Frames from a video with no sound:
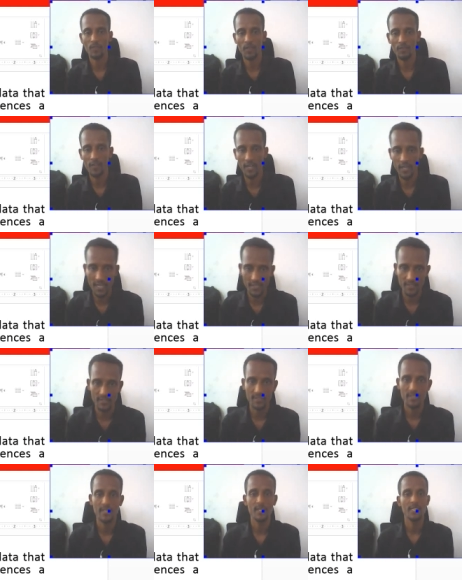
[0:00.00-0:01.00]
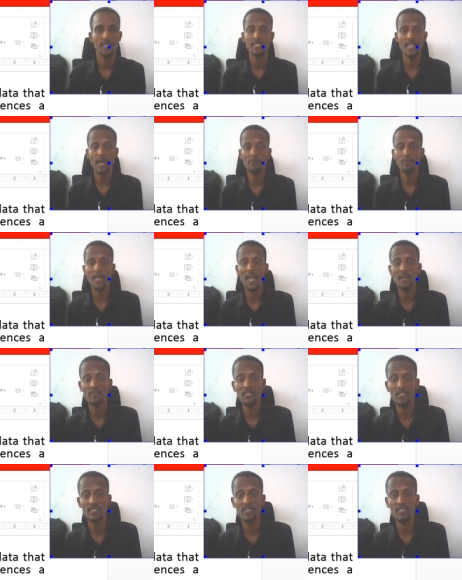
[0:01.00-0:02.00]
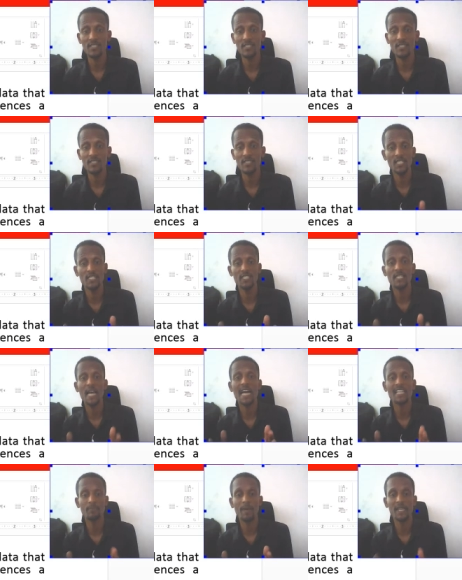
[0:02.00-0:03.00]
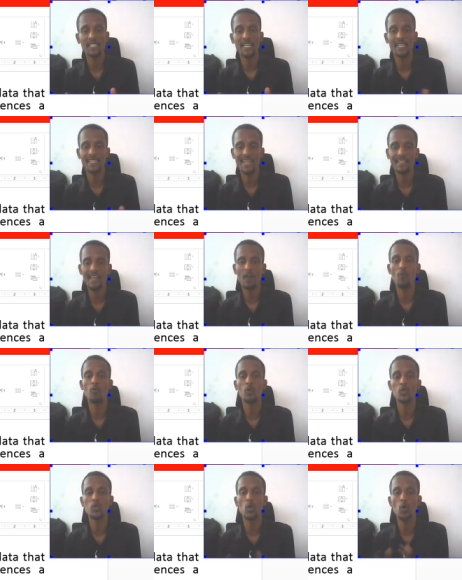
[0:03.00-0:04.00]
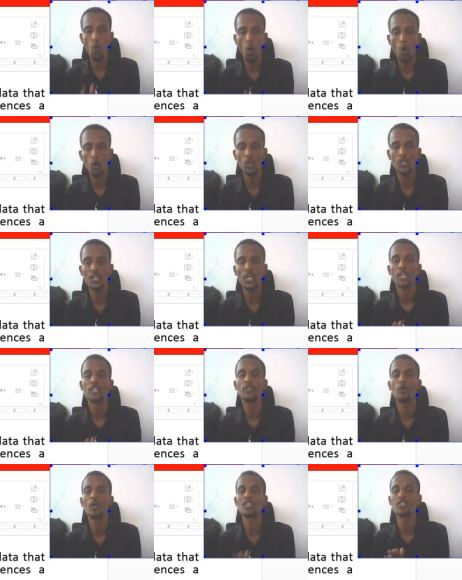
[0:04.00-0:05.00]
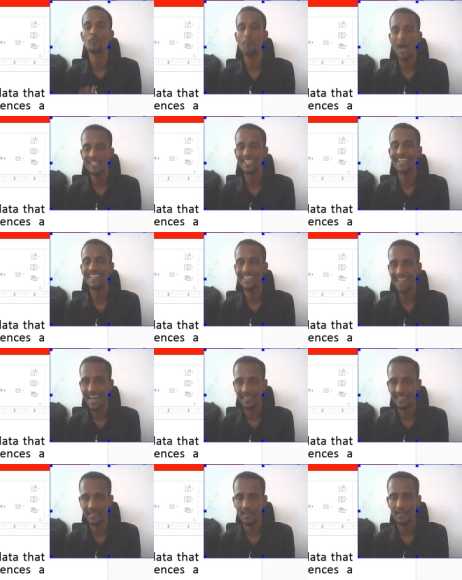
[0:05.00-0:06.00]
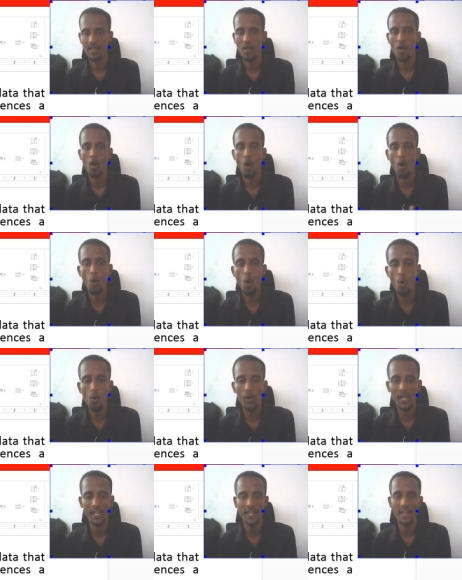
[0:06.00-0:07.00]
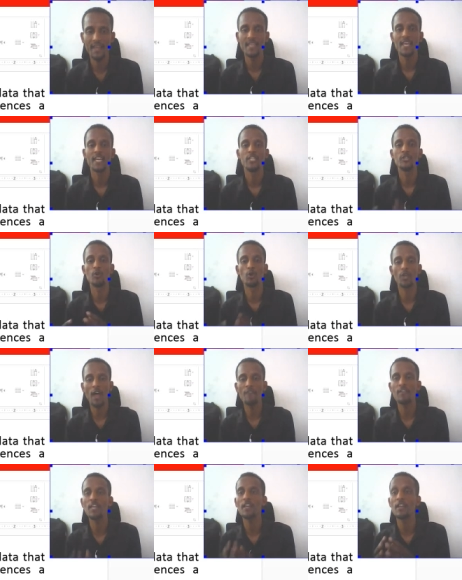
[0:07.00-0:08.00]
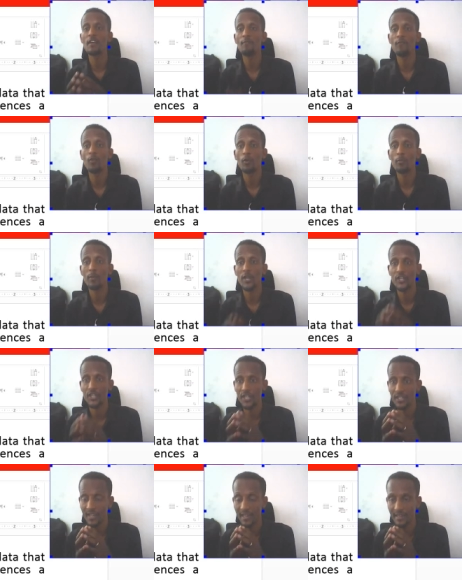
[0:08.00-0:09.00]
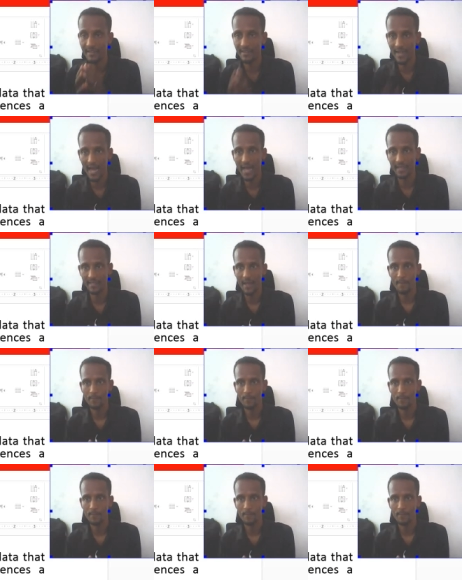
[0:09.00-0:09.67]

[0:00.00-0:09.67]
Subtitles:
Very nice. Sometimes this spatial data also called geospatial data, or again geographic information data.